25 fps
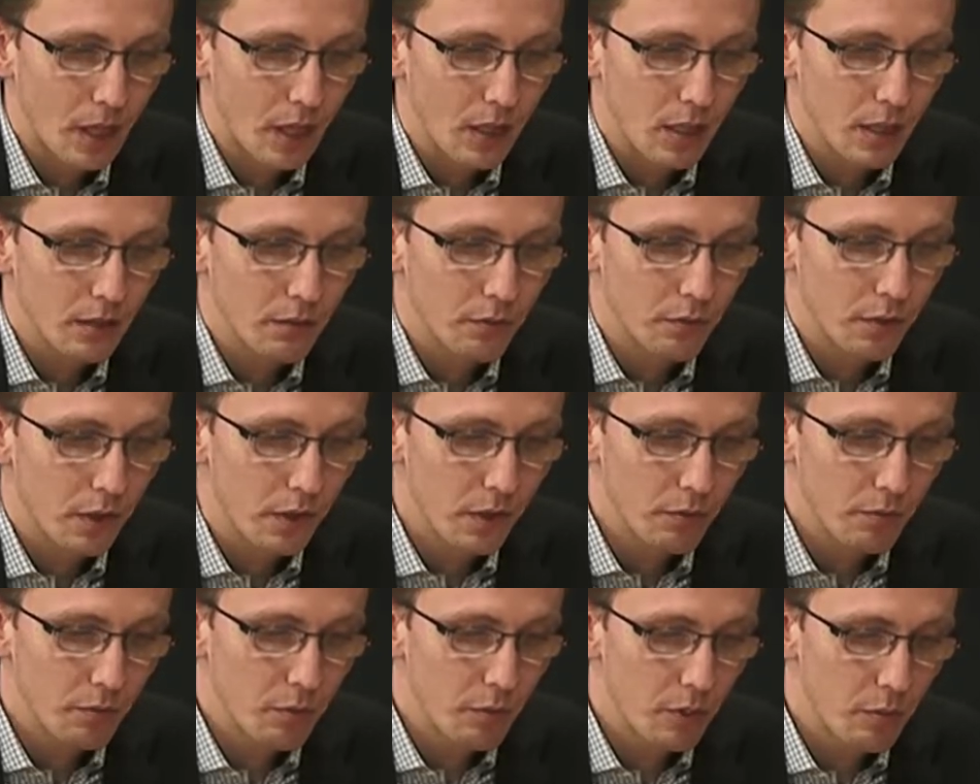
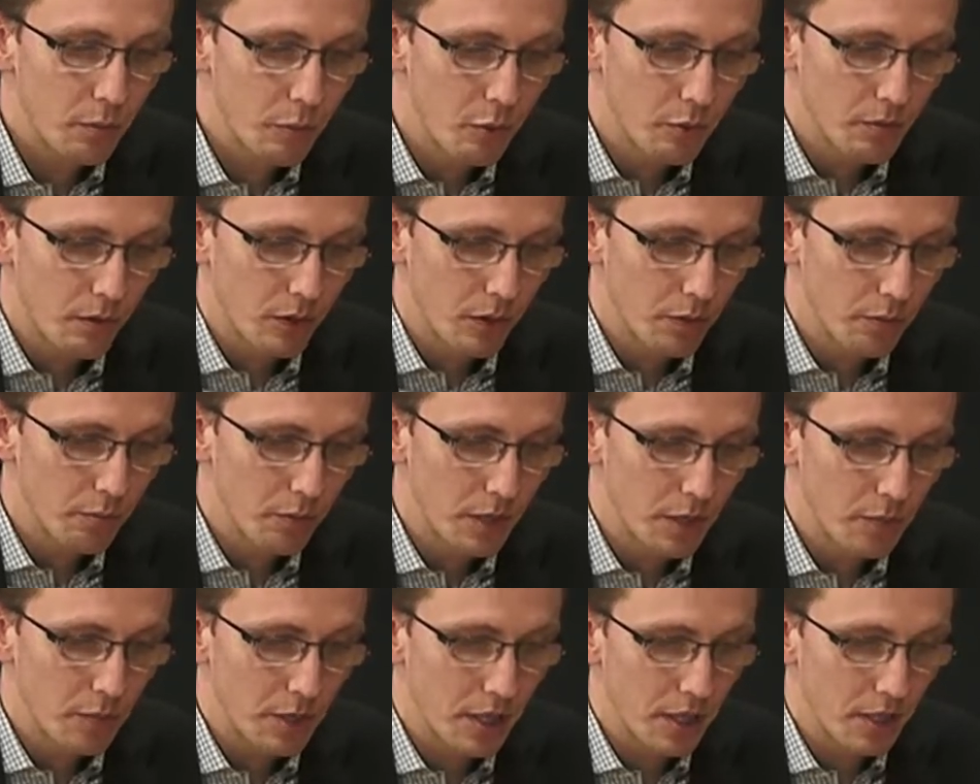If we move on
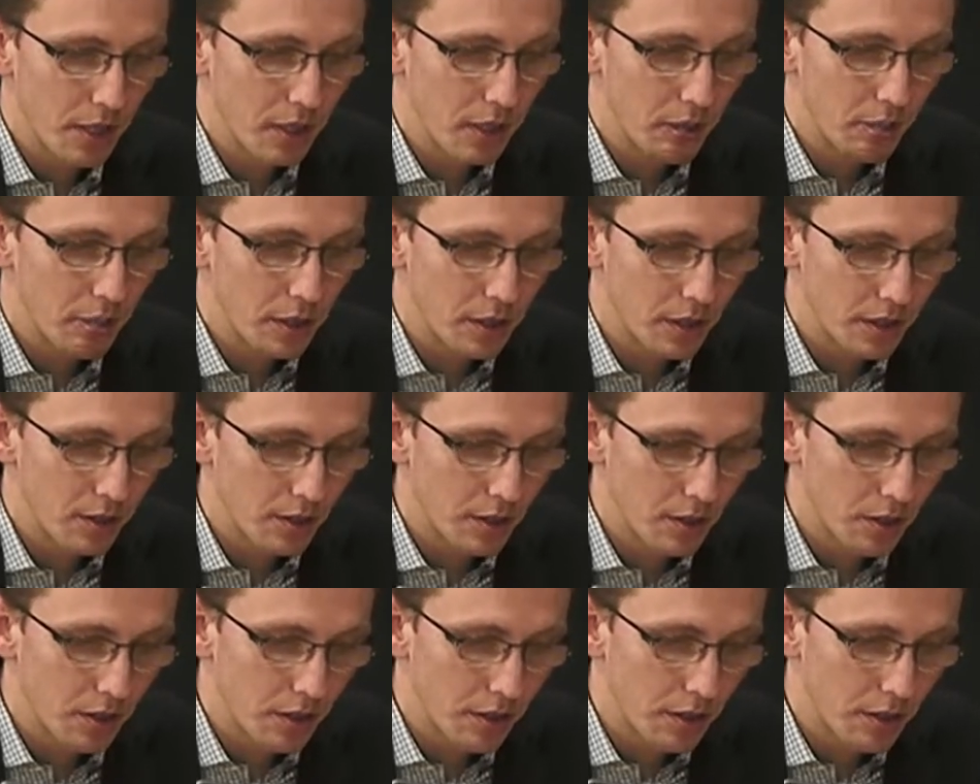maybe a little bit
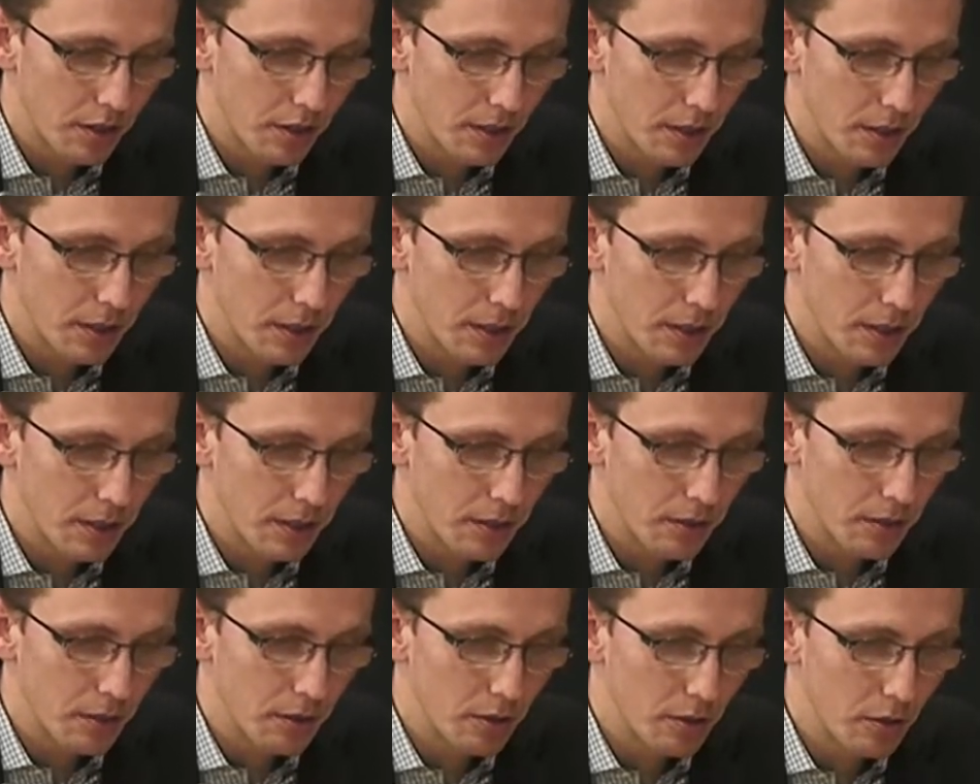on,
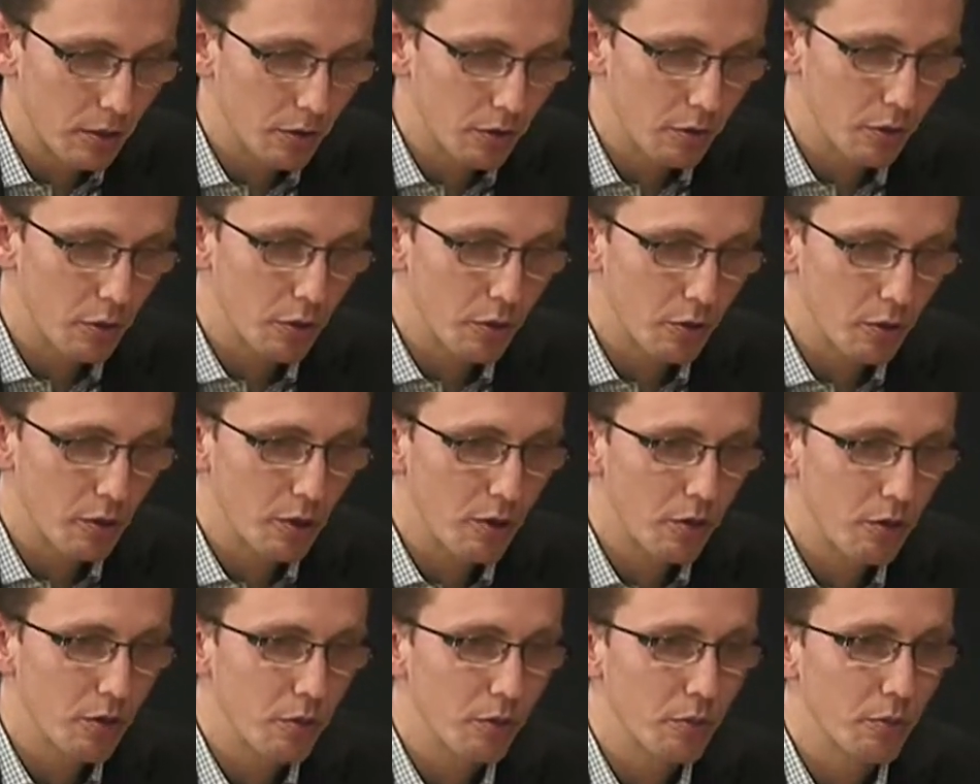of course
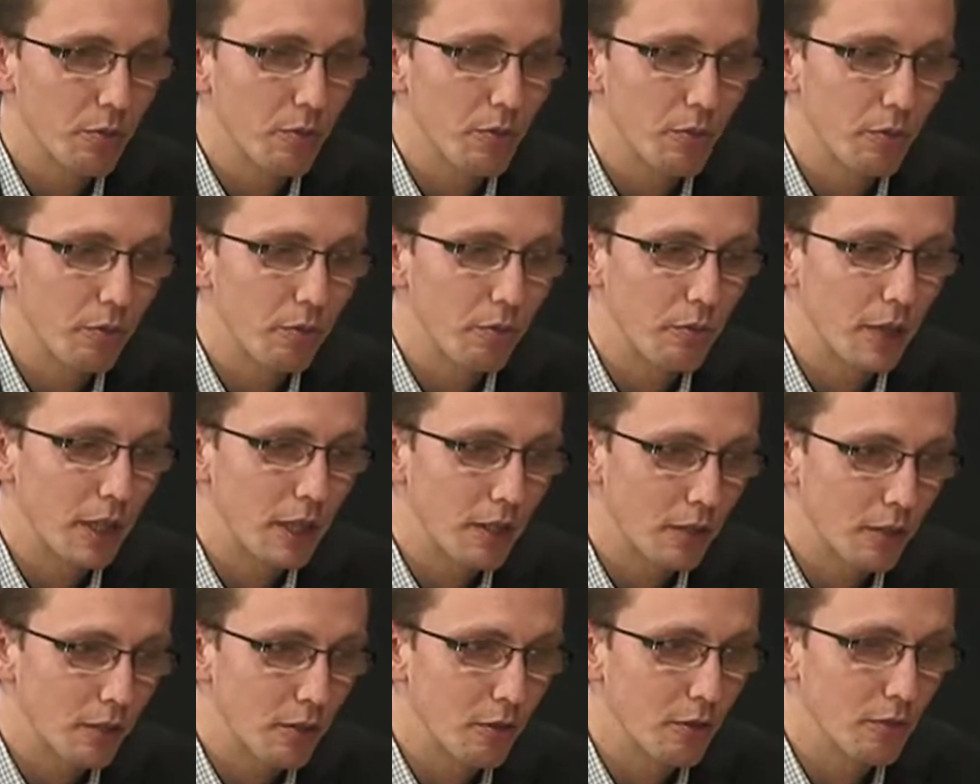you
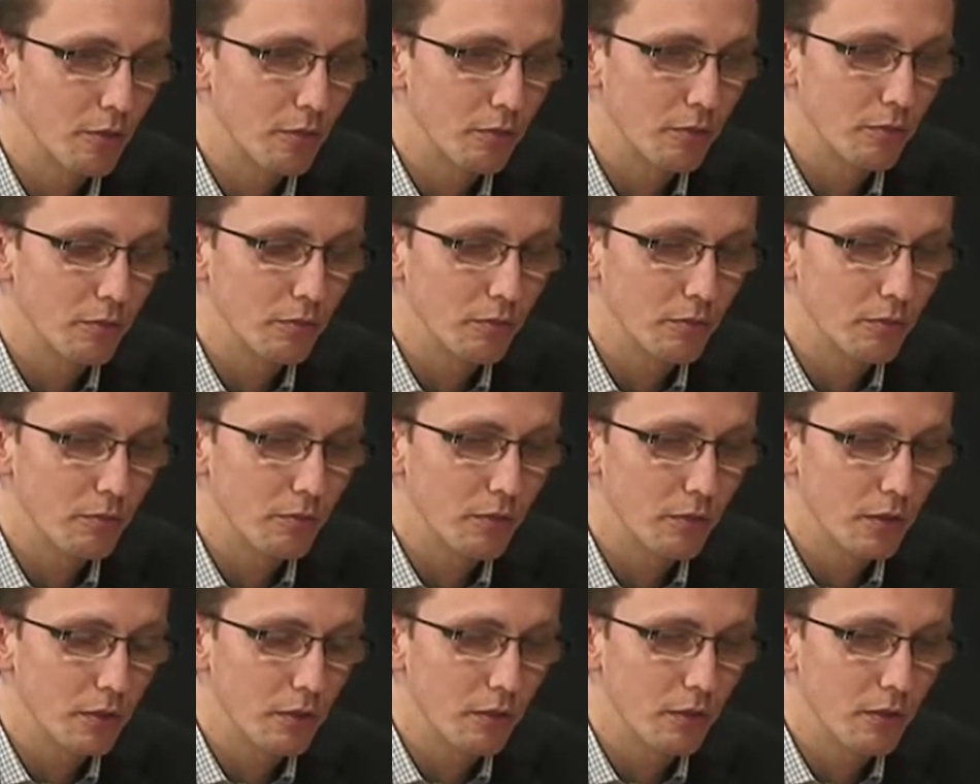might know
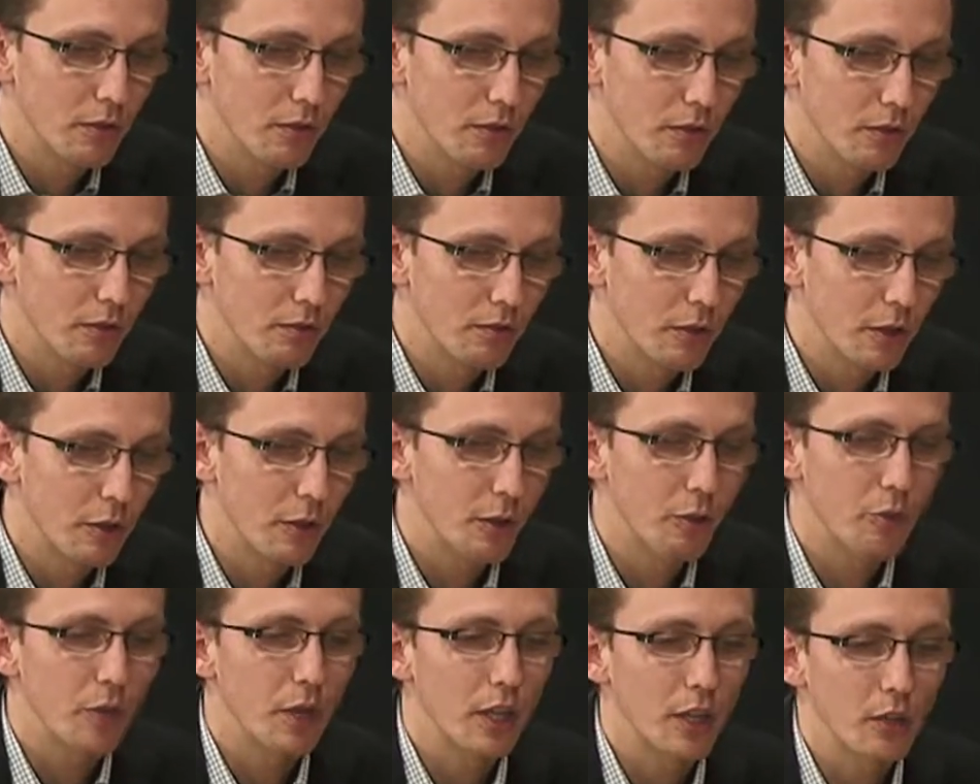
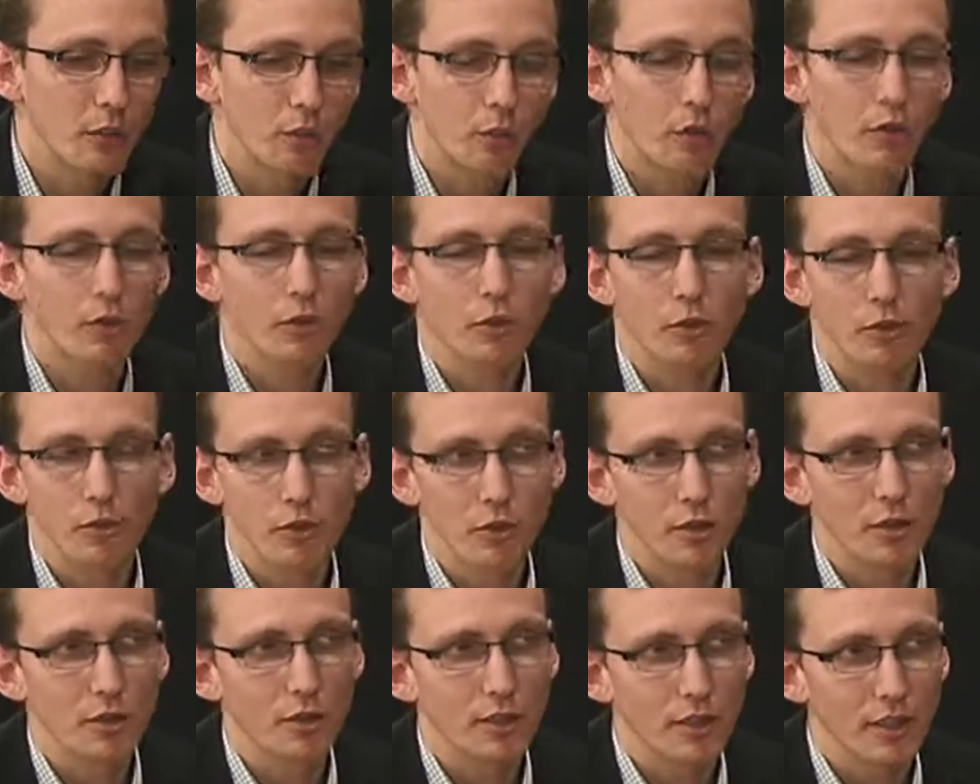very well what
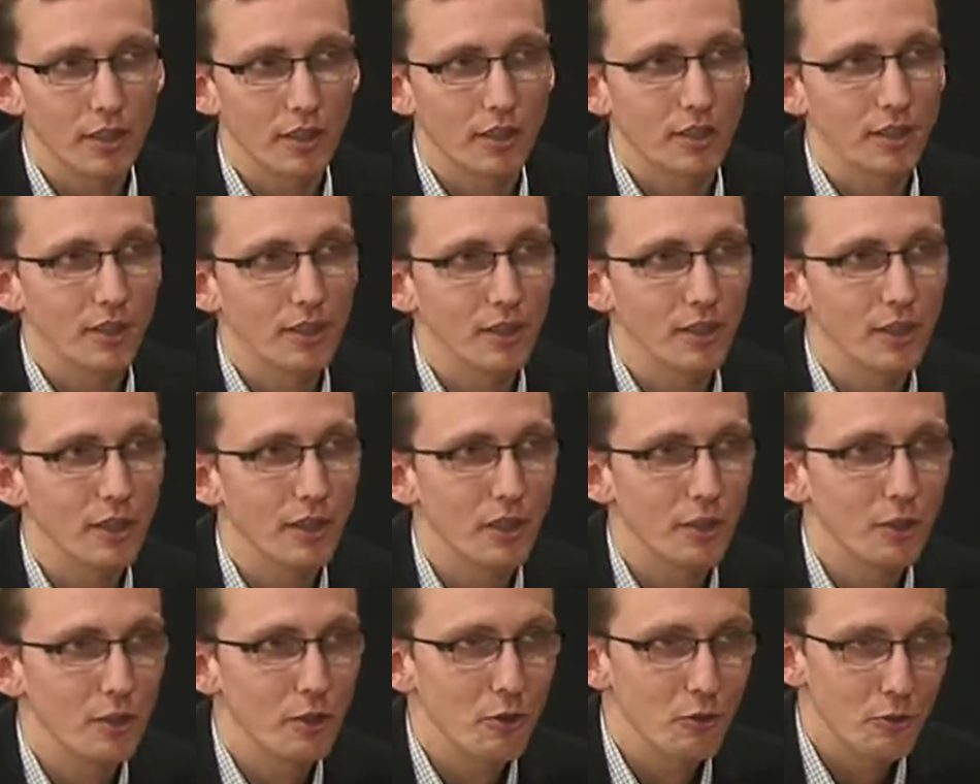goes on
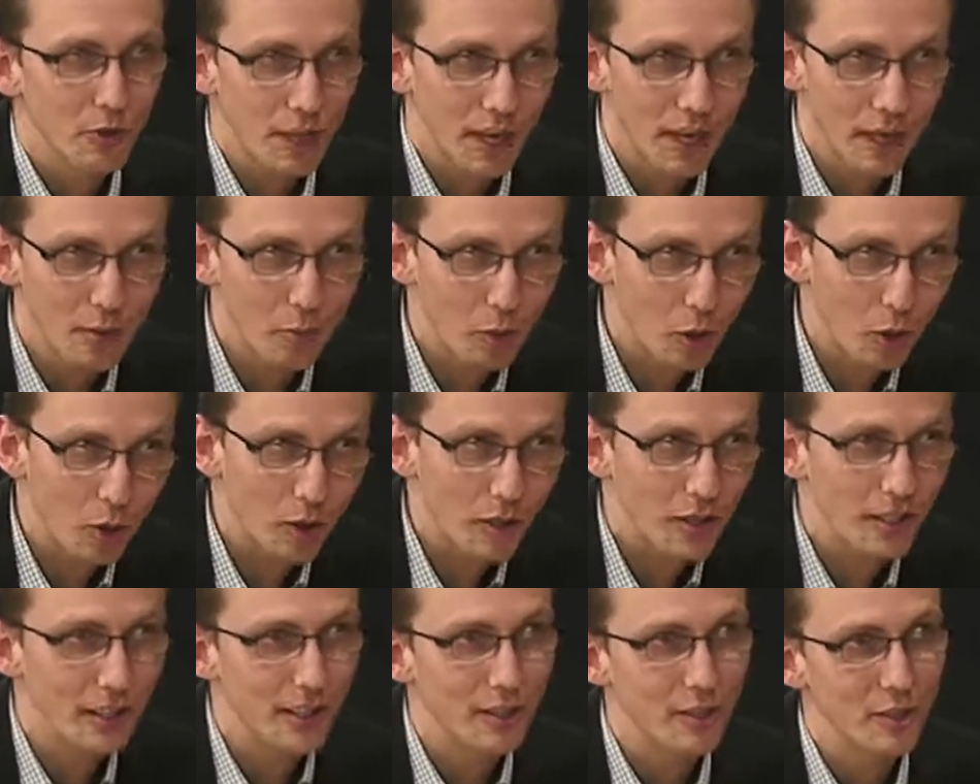in UK
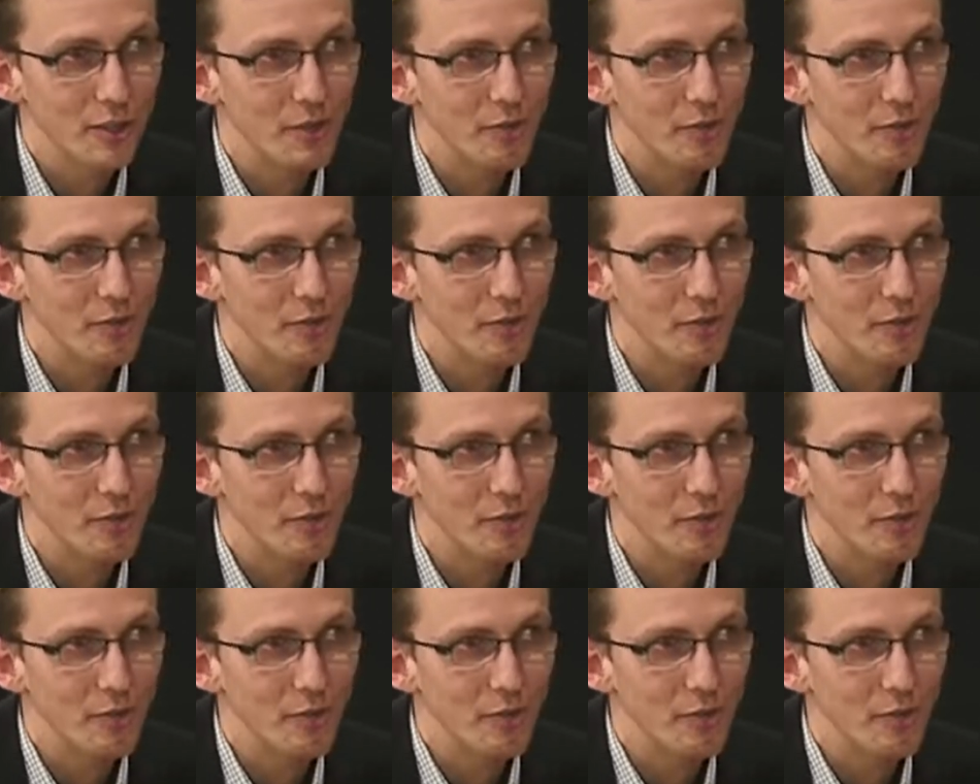politics,